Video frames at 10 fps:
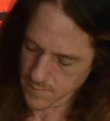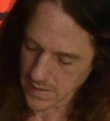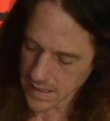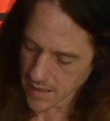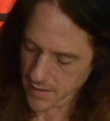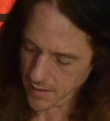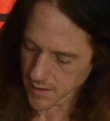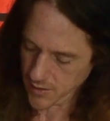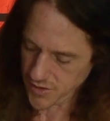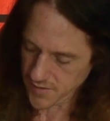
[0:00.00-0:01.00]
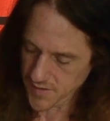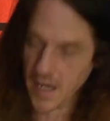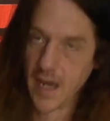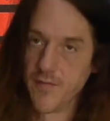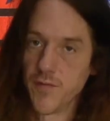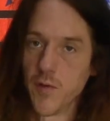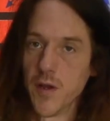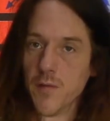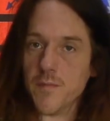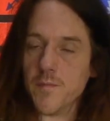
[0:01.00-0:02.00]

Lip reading: and it can adjust the height for you.